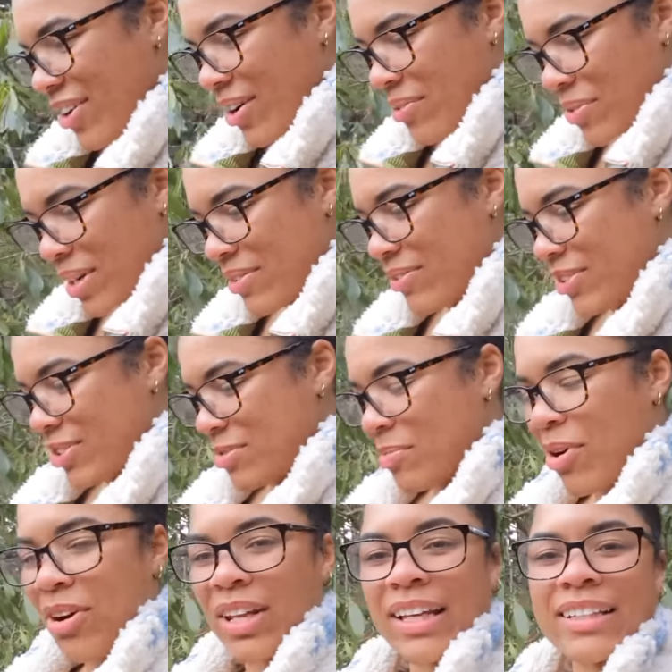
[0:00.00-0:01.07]
I want to feel
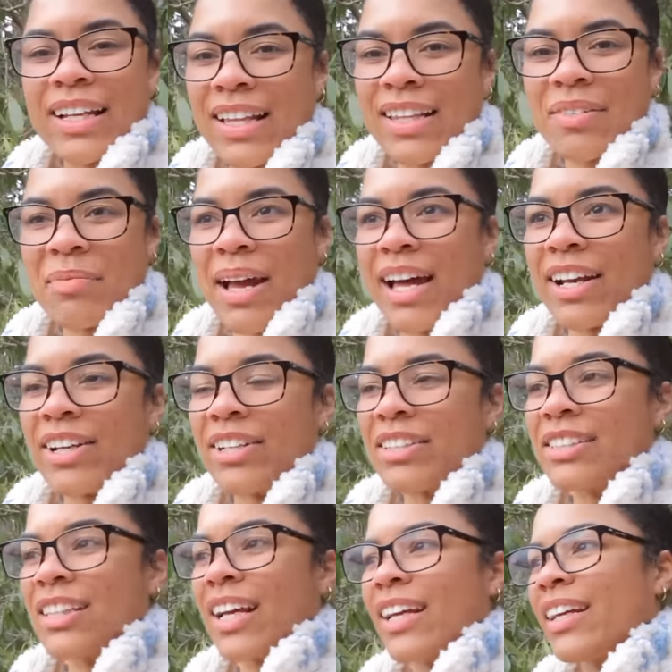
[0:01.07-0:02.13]
small, like nothing
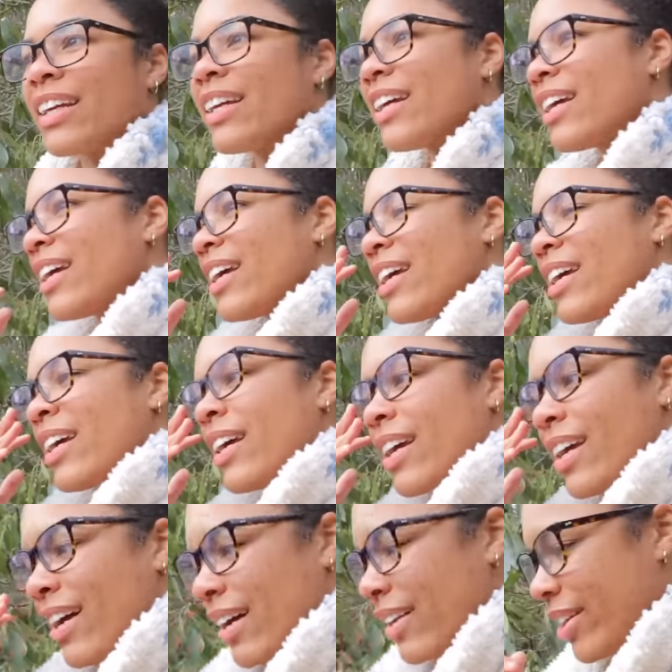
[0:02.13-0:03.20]
matters, like,
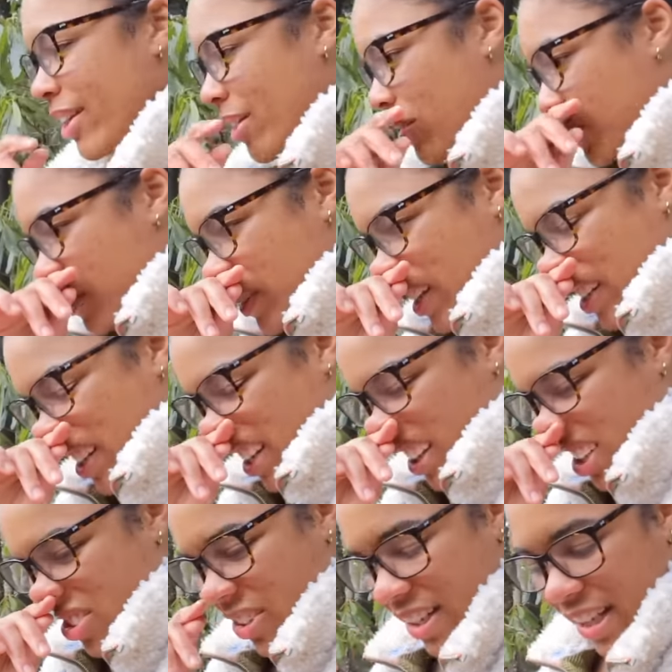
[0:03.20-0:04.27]
you know, that
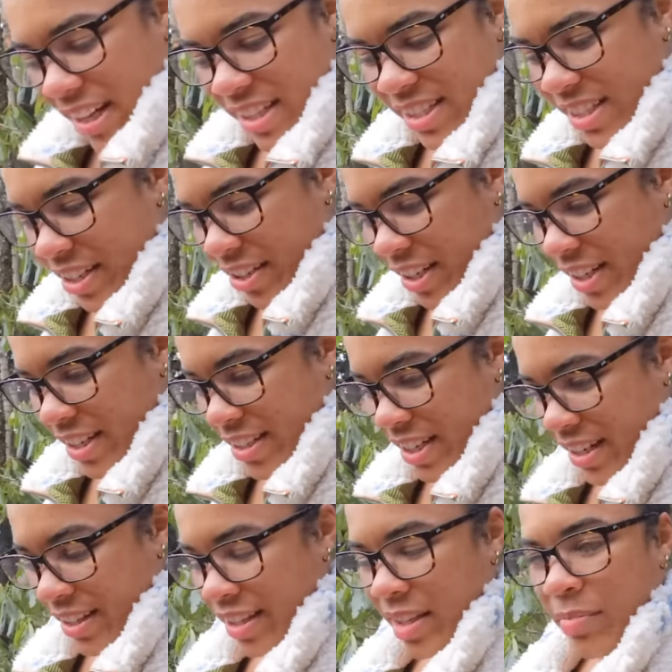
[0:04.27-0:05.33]
nothing's really that serious. And
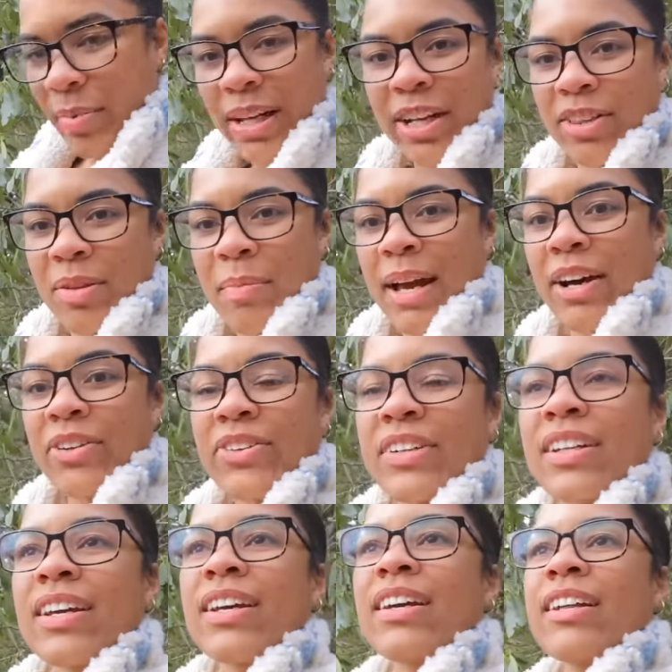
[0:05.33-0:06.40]
I think the bigger the
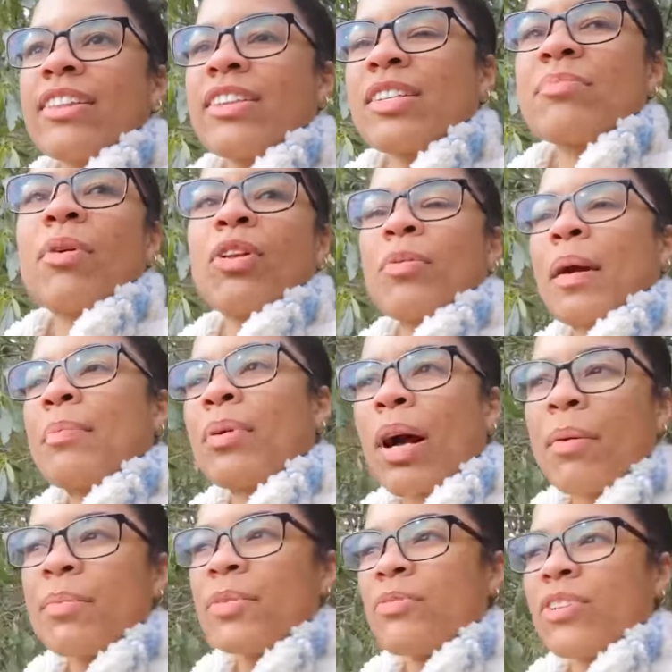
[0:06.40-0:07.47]
mountain, the smaller my
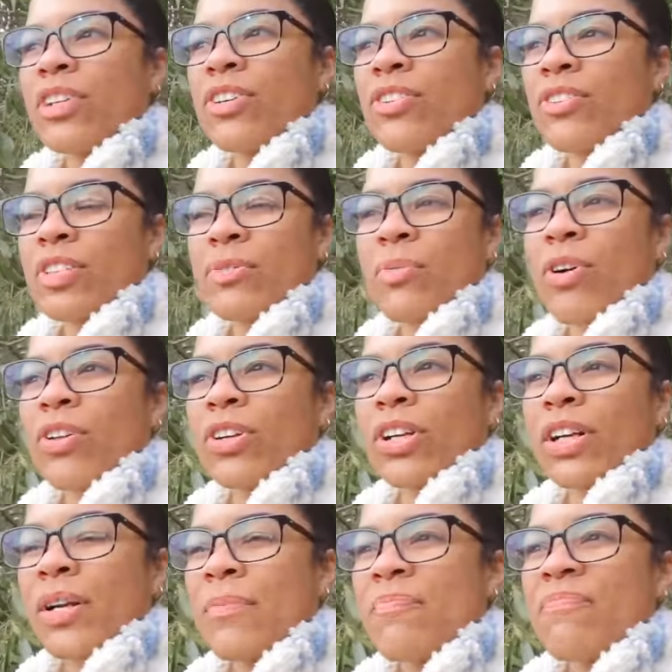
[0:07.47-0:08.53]
problems feel, the
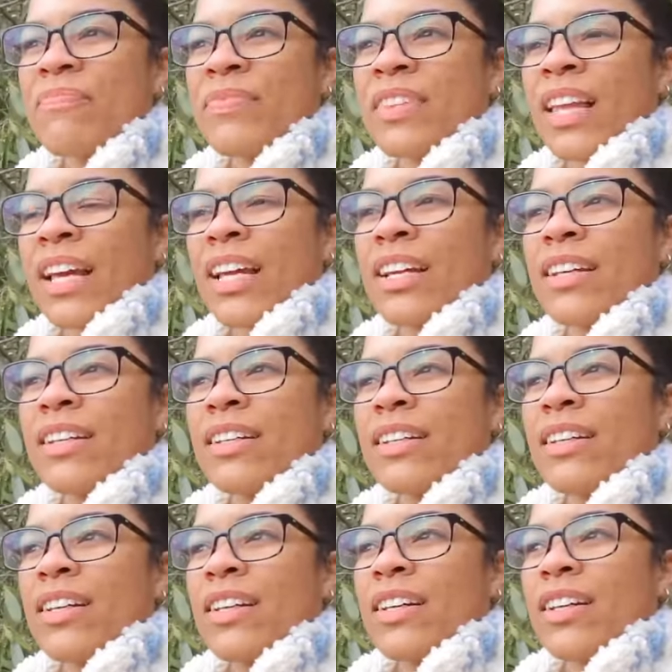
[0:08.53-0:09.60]
smaller, like,
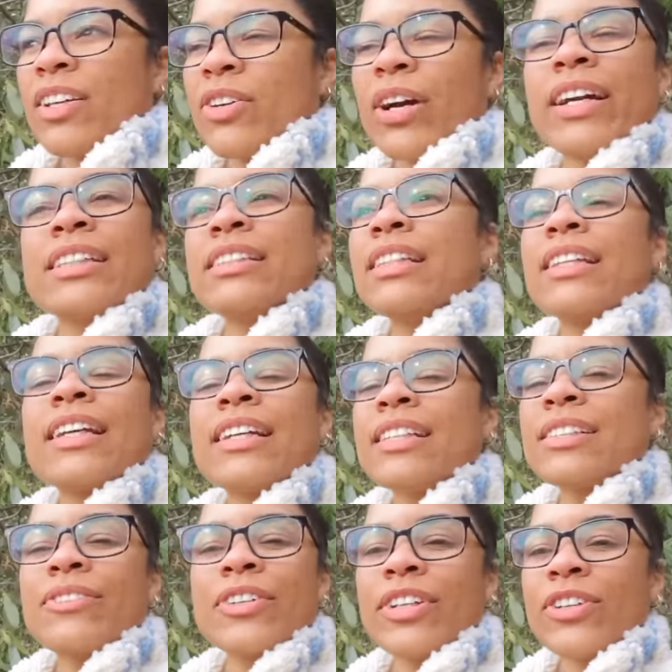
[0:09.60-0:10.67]
crazy
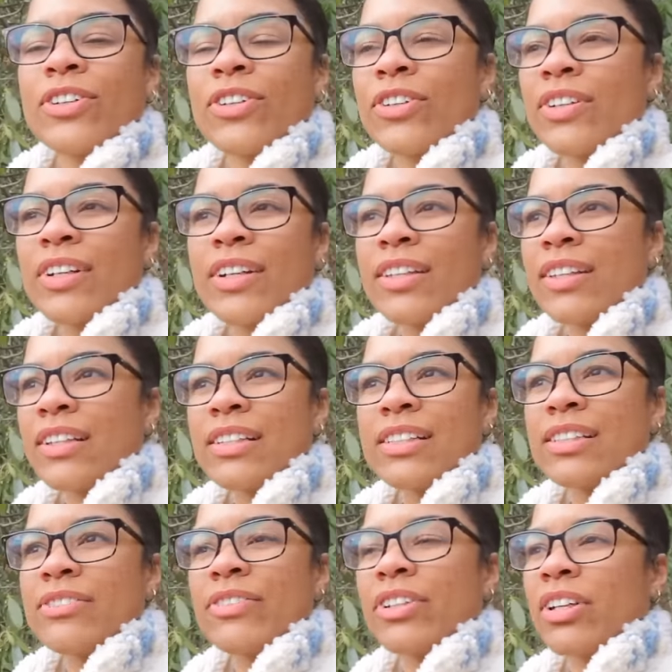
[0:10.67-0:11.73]
things feel. They
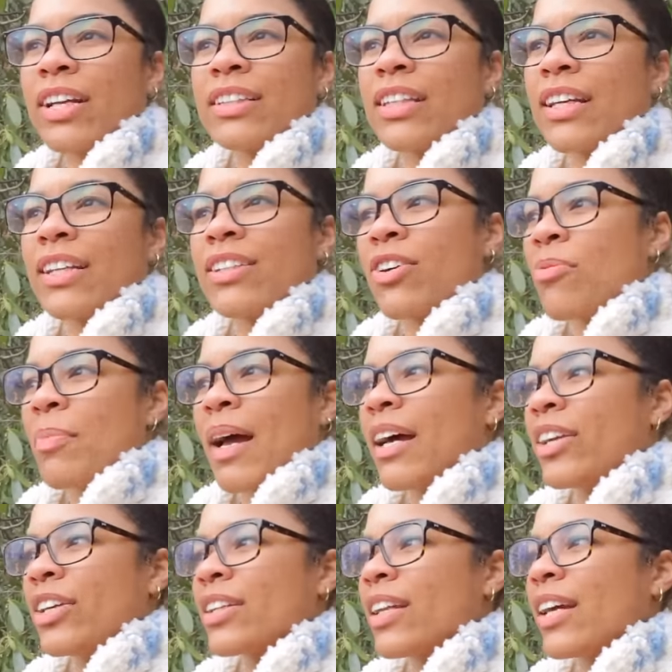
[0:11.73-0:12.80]
just feel like they don't matter.